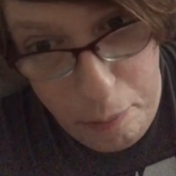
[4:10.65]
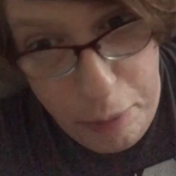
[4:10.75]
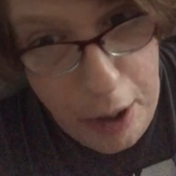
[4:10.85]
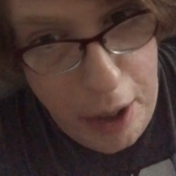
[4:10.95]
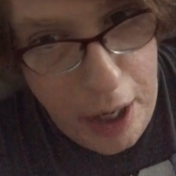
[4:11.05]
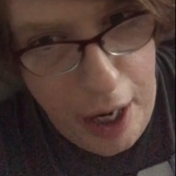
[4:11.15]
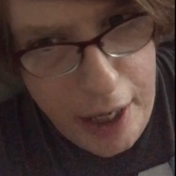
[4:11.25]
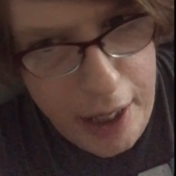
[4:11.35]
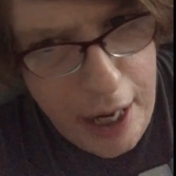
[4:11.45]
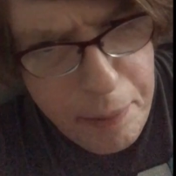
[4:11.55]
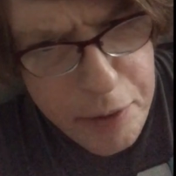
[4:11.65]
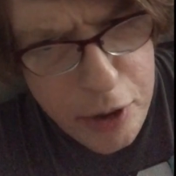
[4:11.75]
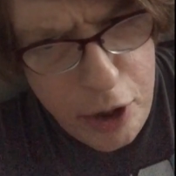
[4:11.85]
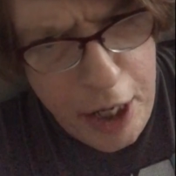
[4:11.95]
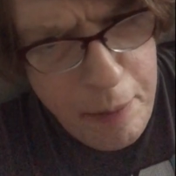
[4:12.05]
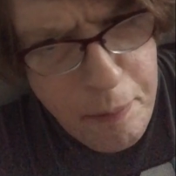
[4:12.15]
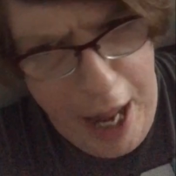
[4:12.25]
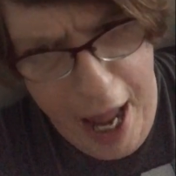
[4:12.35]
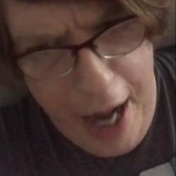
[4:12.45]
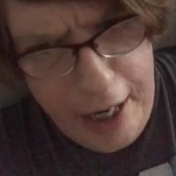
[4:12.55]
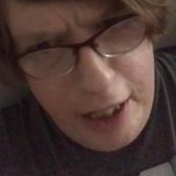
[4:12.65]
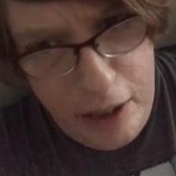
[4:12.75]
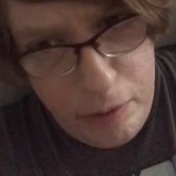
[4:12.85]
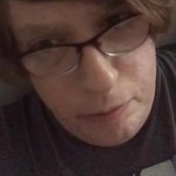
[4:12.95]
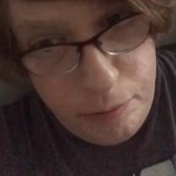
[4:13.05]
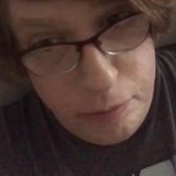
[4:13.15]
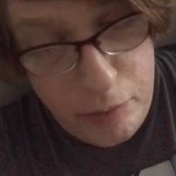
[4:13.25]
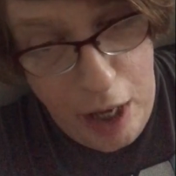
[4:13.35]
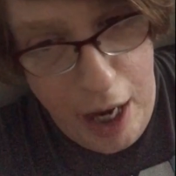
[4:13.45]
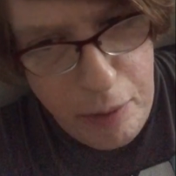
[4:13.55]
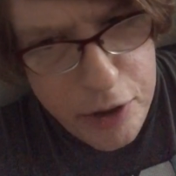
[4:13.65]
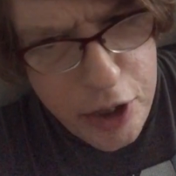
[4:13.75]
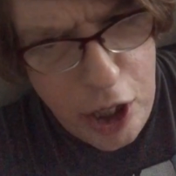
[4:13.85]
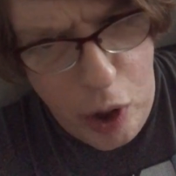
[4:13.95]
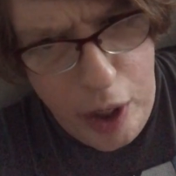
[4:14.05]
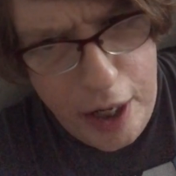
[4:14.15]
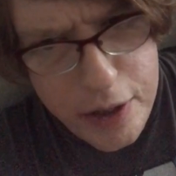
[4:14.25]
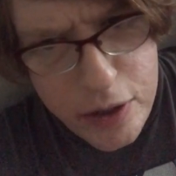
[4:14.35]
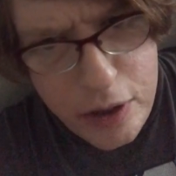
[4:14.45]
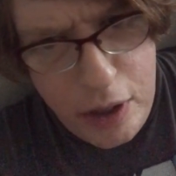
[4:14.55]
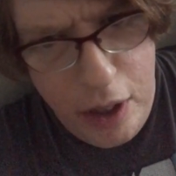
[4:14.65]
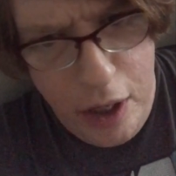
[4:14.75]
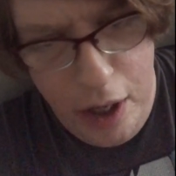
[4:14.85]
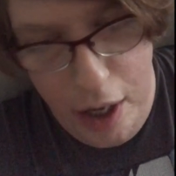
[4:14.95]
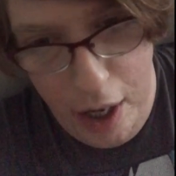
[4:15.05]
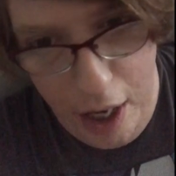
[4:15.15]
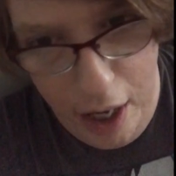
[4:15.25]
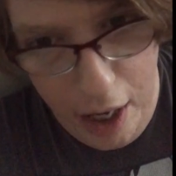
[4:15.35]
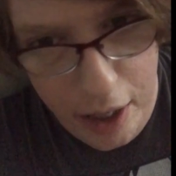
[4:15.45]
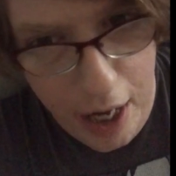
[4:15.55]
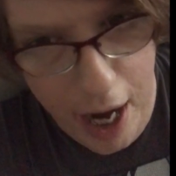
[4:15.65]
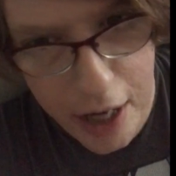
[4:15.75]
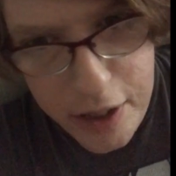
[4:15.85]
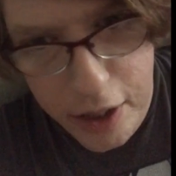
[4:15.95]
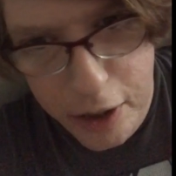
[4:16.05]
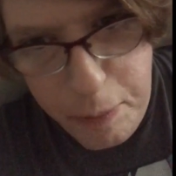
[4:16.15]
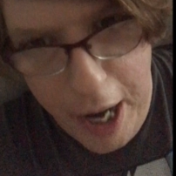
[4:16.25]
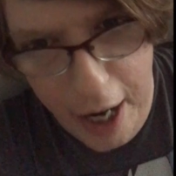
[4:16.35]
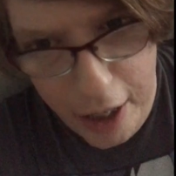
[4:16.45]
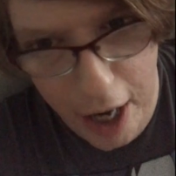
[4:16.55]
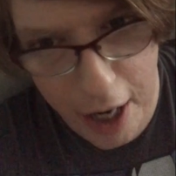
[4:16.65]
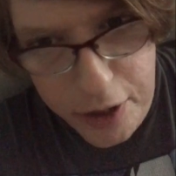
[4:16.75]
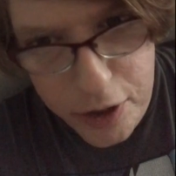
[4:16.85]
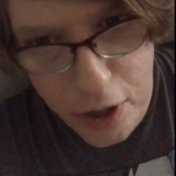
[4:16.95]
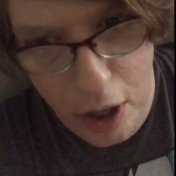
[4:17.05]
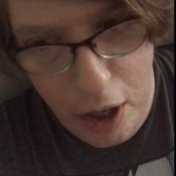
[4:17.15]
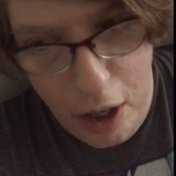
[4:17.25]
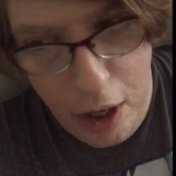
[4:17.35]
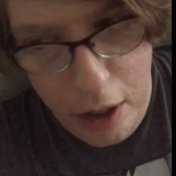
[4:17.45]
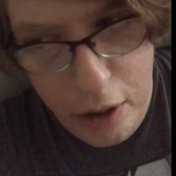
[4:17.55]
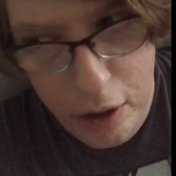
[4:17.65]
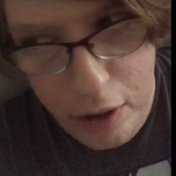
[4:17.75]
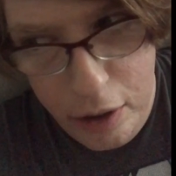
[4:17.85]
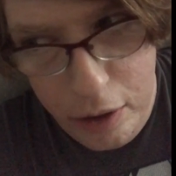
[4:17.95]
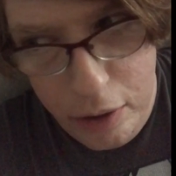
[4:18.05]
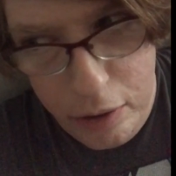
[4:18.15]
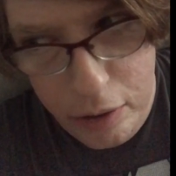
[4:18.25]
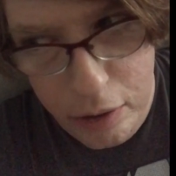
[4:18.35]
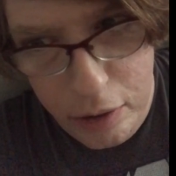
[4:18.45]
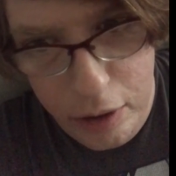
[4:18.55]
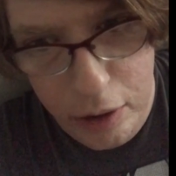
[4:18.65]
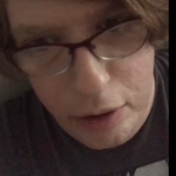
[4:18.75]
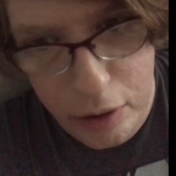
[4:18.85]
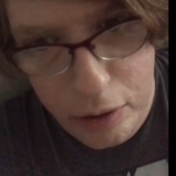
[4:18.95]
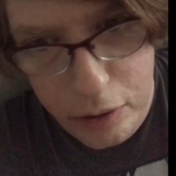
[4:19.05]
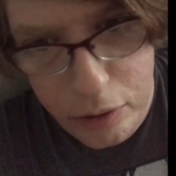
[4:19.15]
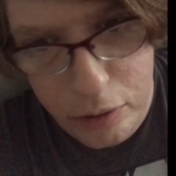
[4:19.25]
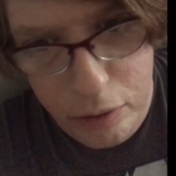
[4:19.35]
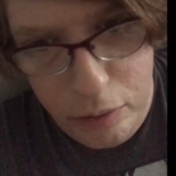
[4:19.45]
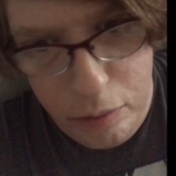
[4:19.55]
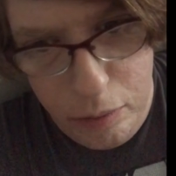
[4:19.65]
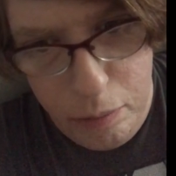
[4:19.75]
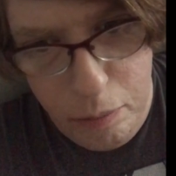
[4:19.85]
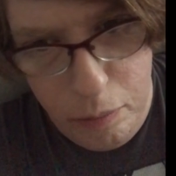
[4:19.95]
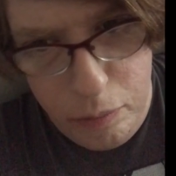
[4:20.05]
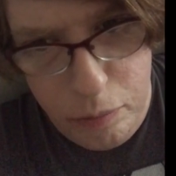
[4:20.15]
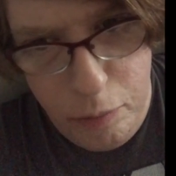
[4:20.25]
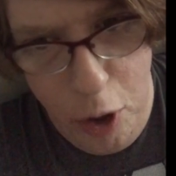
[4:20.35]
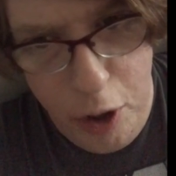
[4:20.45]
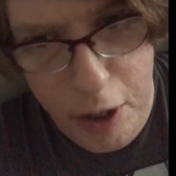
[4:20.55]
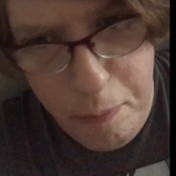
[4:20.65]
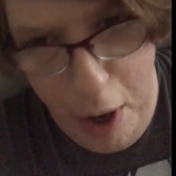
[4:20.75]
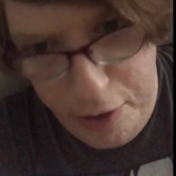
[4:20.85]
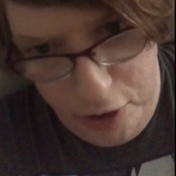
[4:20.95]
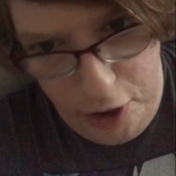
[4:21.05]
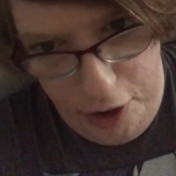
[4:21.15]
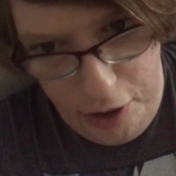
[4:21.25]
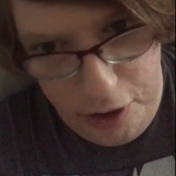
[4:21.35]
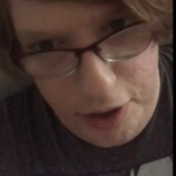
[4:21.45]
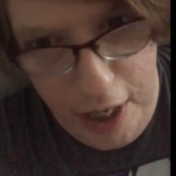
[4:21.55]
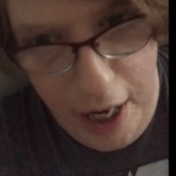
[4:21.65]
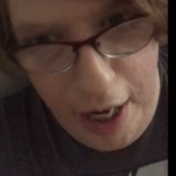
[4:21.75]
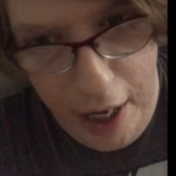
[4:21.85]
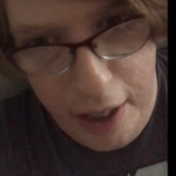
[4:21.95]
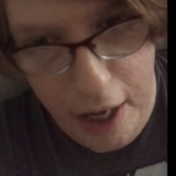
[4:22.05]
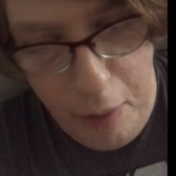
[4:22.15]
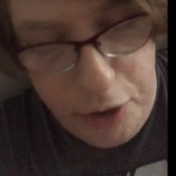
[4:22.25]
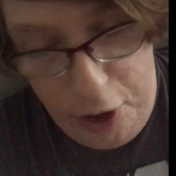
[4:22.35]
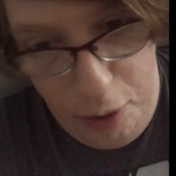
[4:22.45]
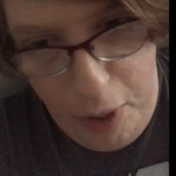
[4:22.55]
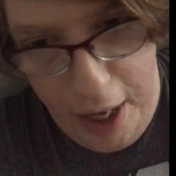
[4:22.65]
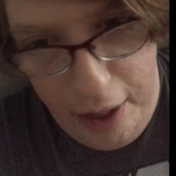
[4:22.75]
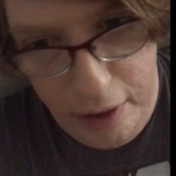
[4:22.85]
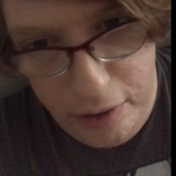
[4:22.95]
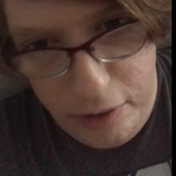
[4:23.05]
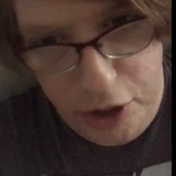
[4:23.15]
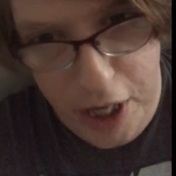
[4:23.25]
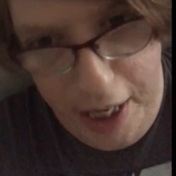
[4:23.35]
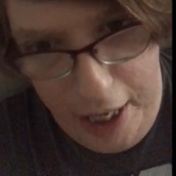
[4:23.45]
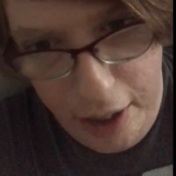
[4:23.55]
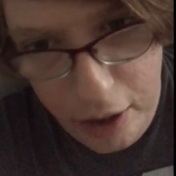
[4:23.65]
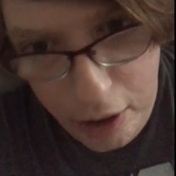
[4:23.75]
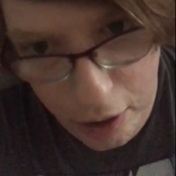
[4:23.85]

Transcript: but I kept looking back. I was curious. And as I looked back, I saw little hooded monsters and I would turn away shaking.